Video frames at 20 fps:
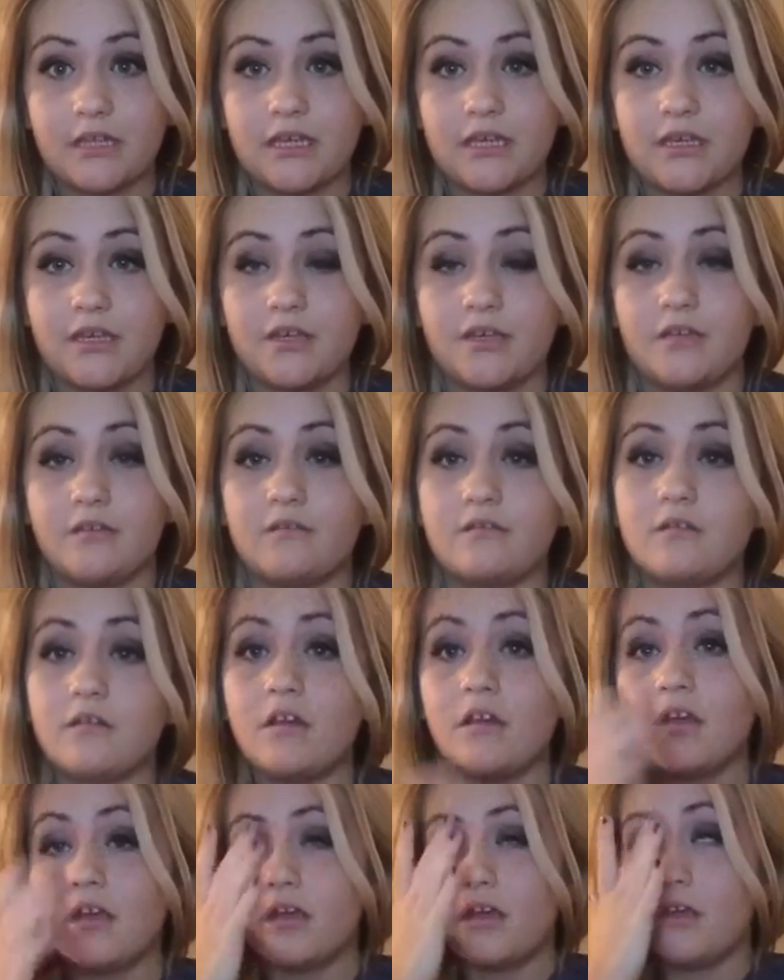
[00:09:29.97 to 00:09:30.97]
And
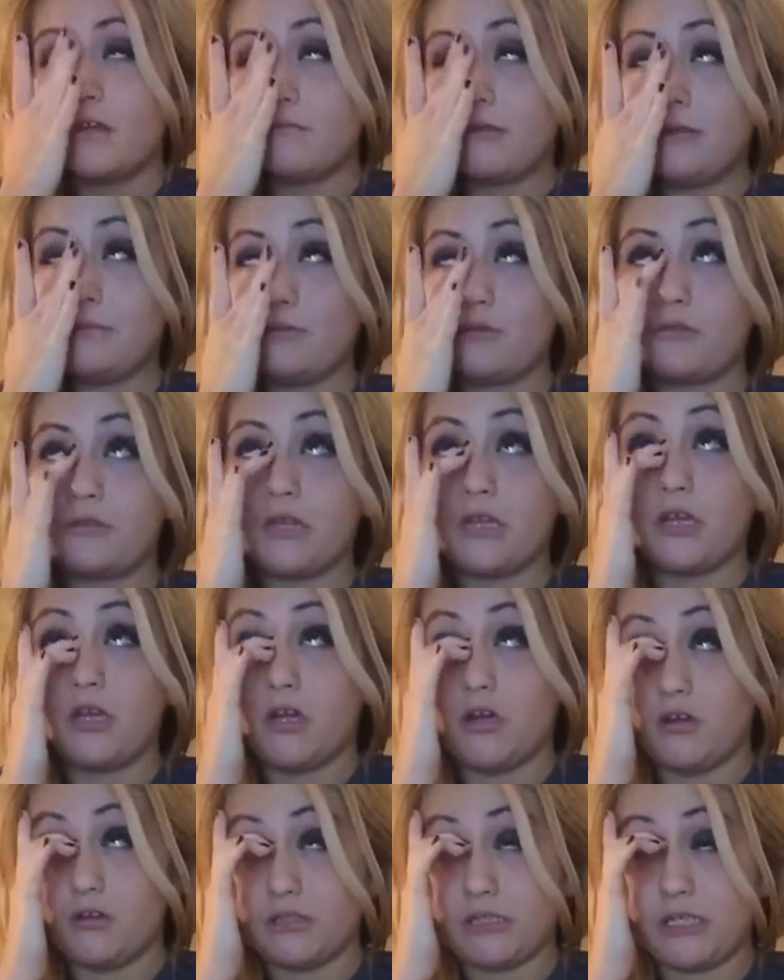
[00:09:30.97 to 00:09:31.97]
people think,
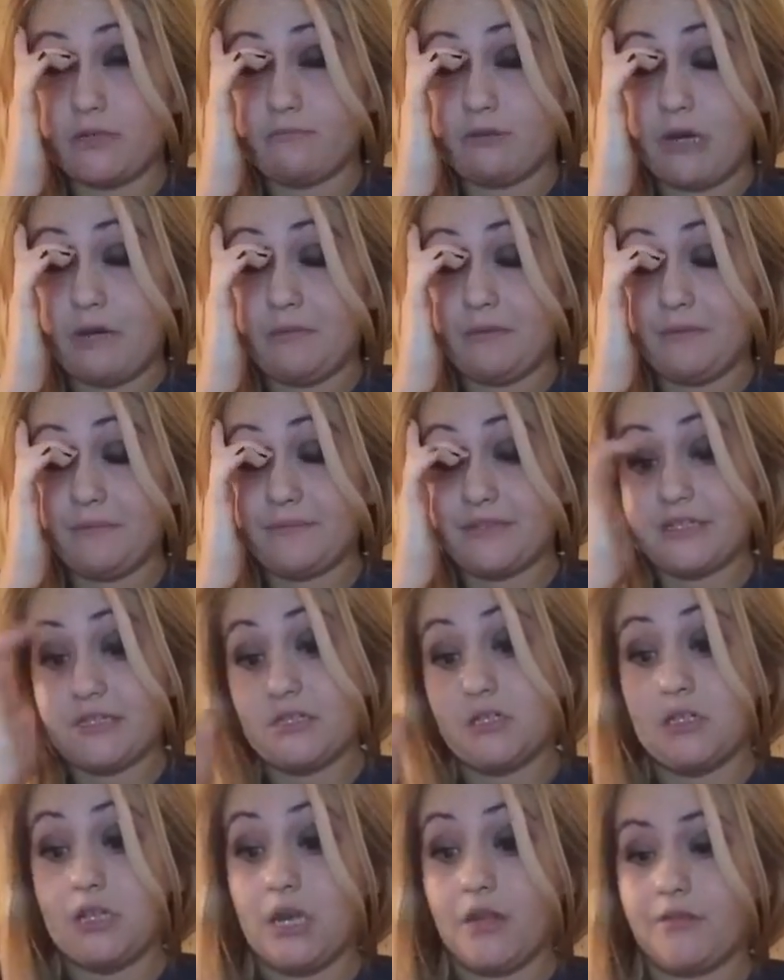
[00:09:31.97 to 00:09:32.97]
oh, skin problems,
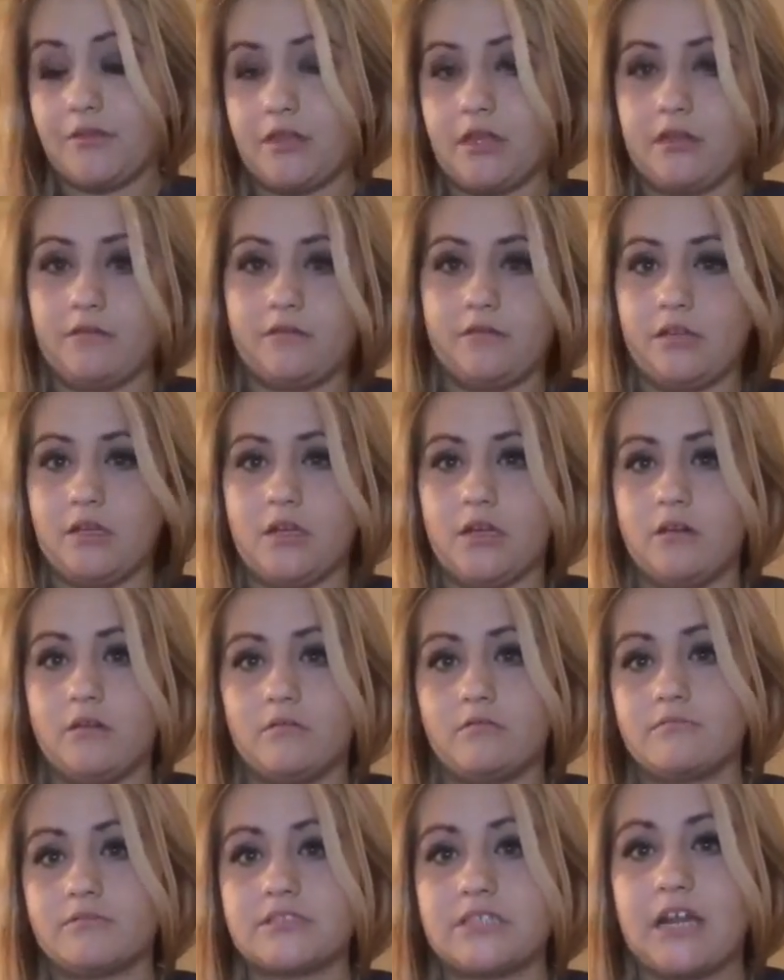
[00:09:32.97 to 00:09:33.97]
nothing,
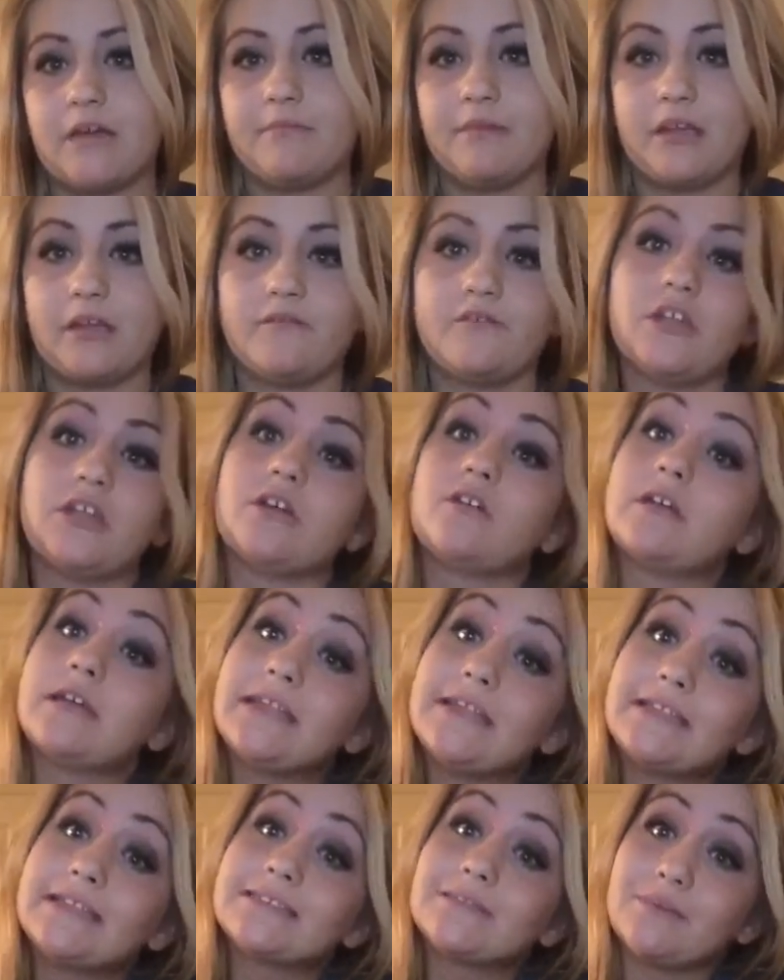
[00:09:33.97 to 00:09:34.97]
it's not a big deal.
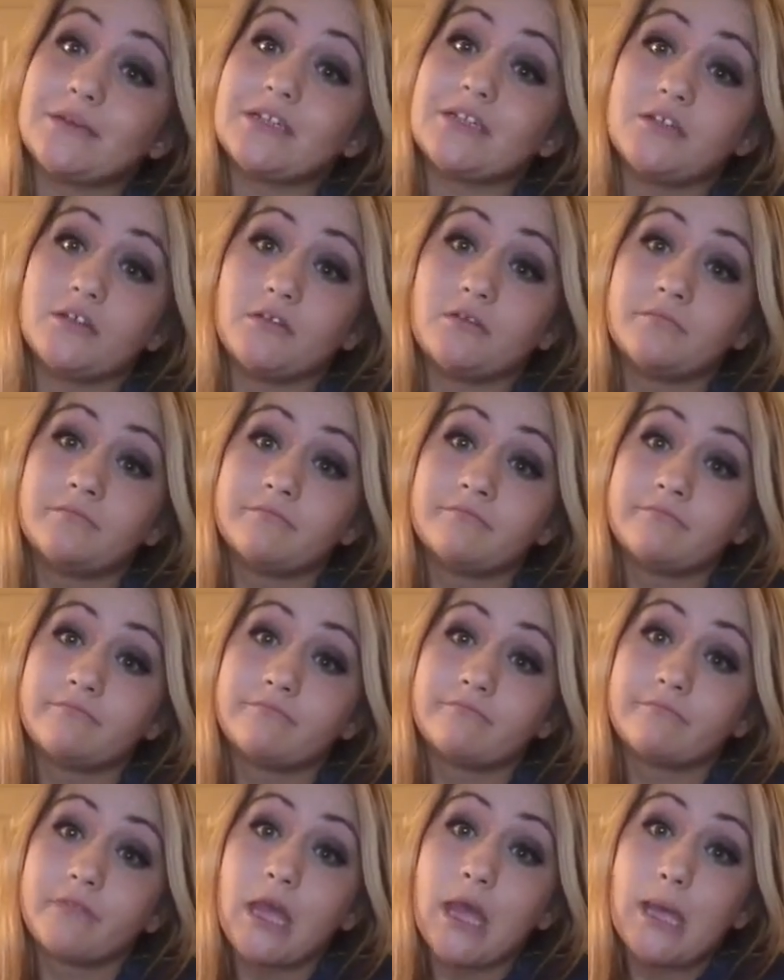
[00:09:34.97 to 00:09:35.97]
It is a big deal.
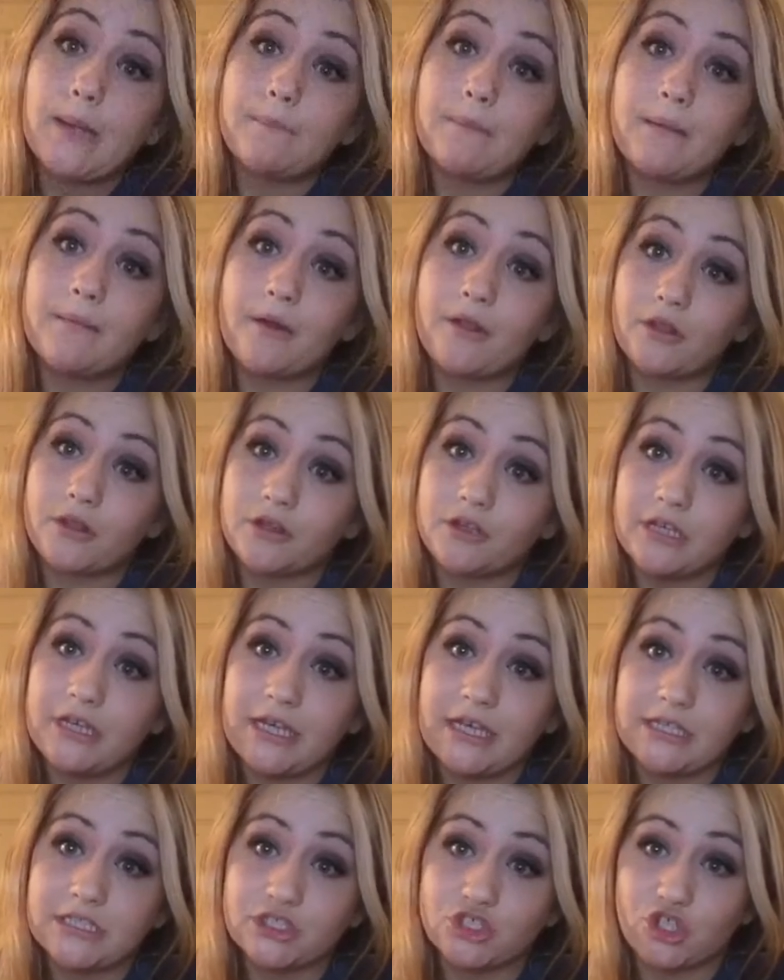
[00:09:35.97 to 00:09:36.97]
My brother,
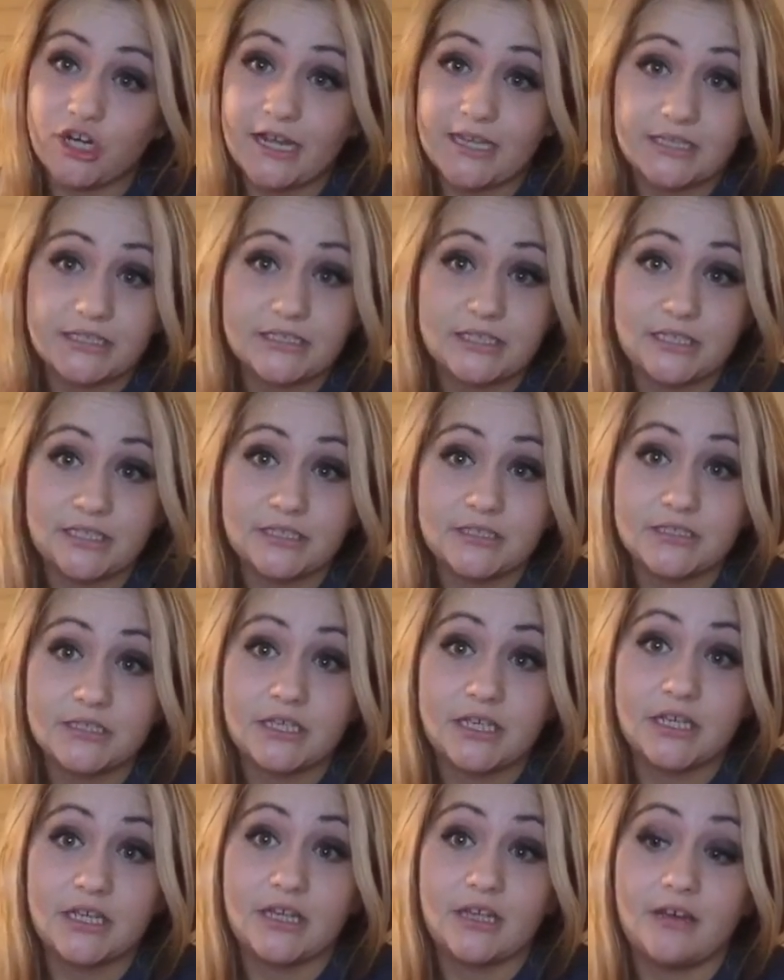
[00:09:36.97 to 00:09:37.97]
he has psoriasis,
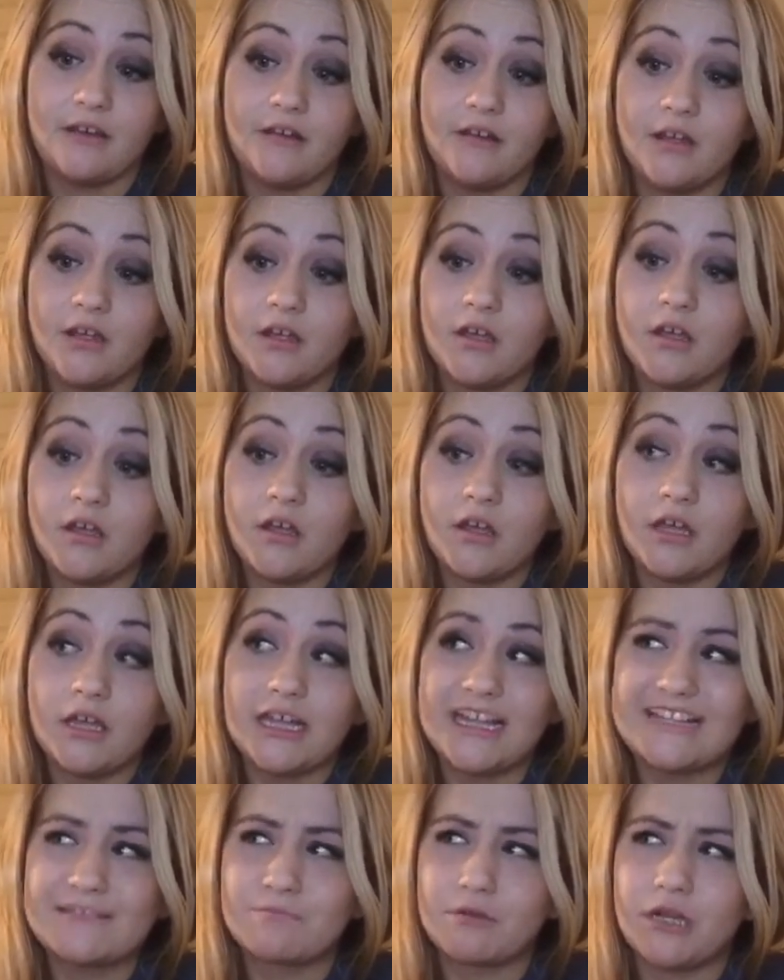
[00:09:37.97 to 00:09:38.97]
and
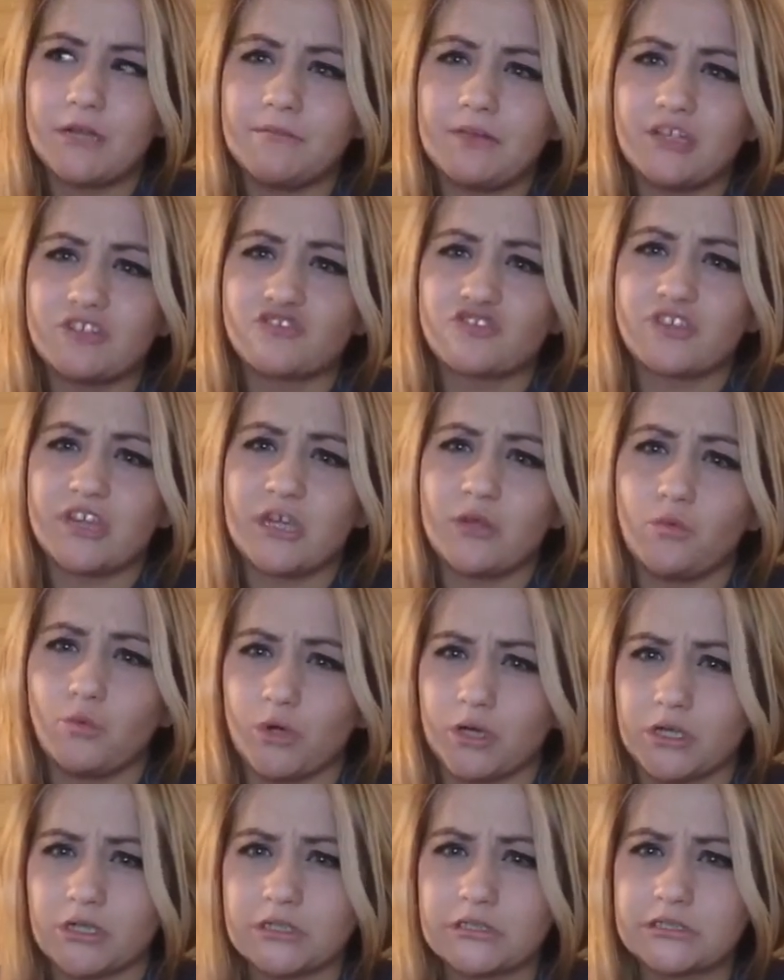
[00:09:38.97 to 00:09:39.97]
it's pretty much like
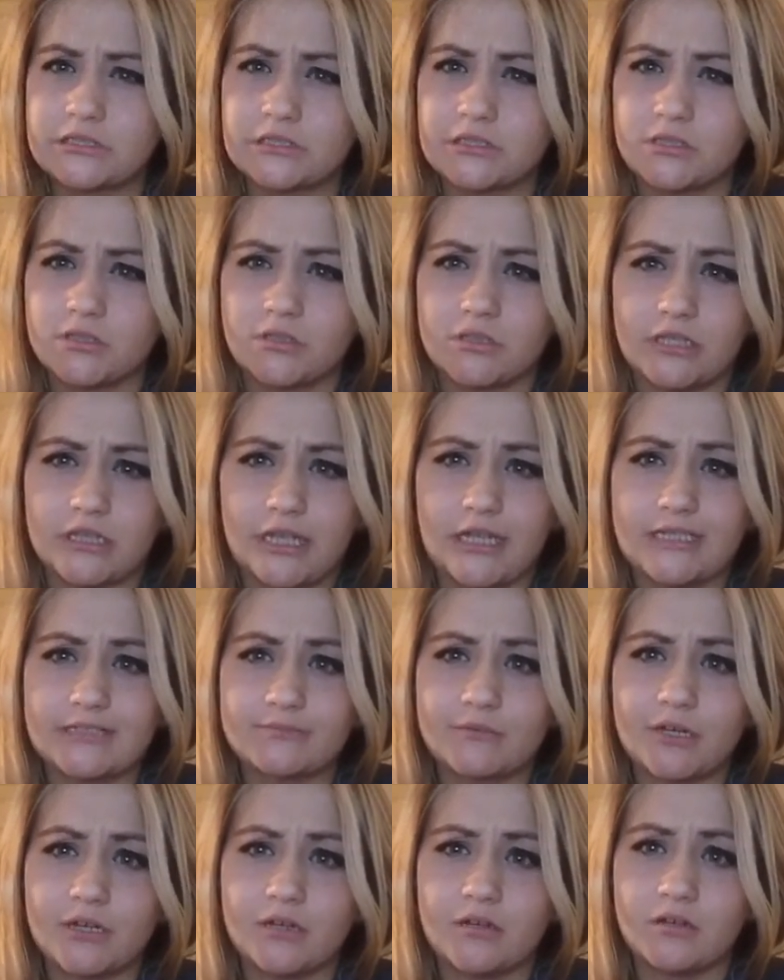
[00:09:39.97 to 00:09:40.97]
worse than
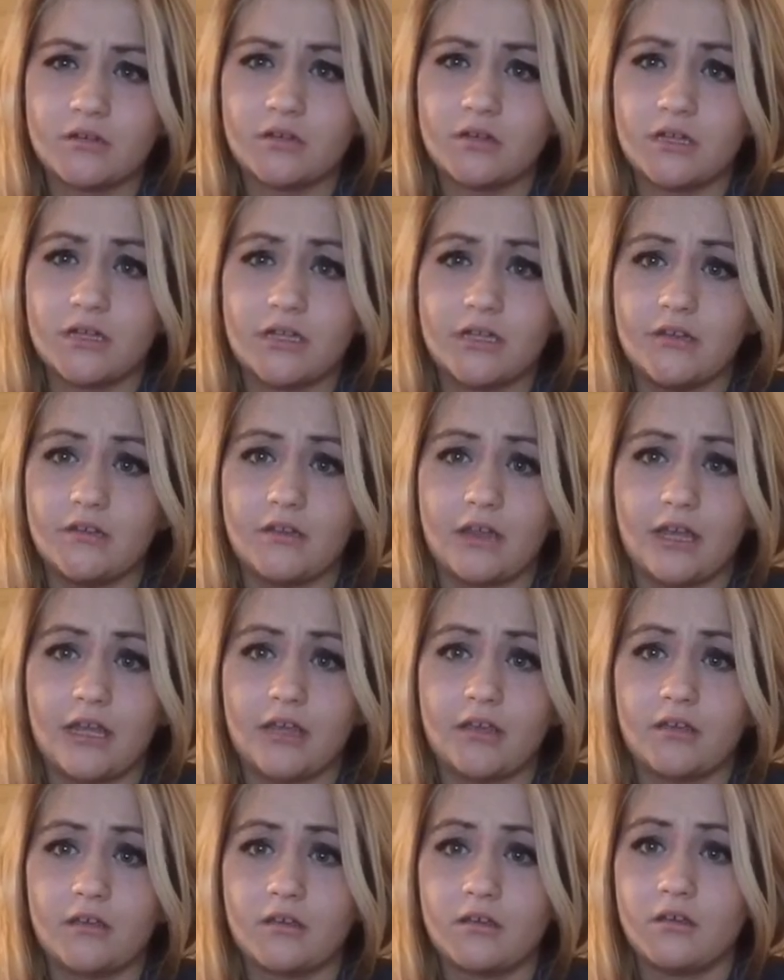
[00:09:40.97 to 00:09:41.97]
eczema. And
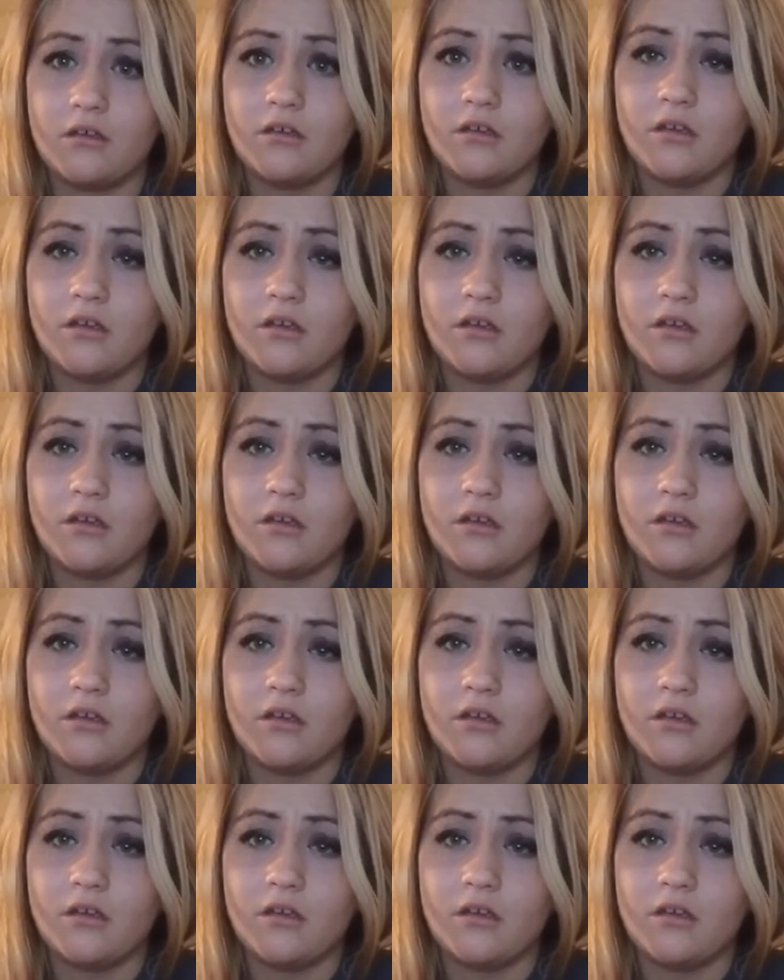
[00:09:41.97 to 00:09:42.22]
like,